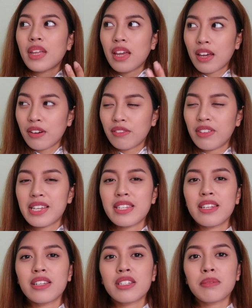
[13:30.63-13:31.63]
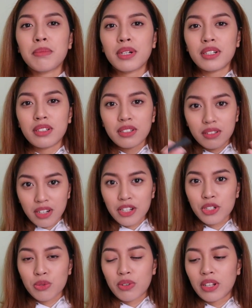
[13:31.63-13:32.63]
out of laziness, but
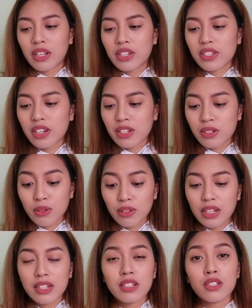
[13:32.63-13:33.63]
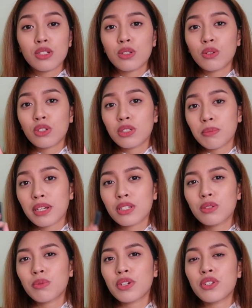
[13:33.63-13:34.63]
I just want to let you guys know that this looks
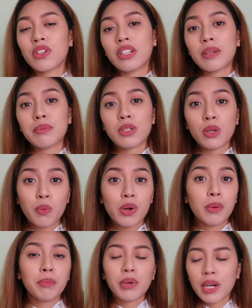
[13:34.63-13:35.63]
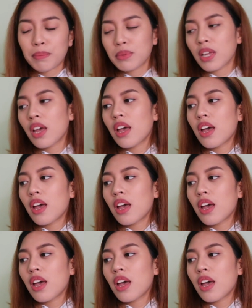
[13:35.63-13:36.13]
best when your lips are well prepped.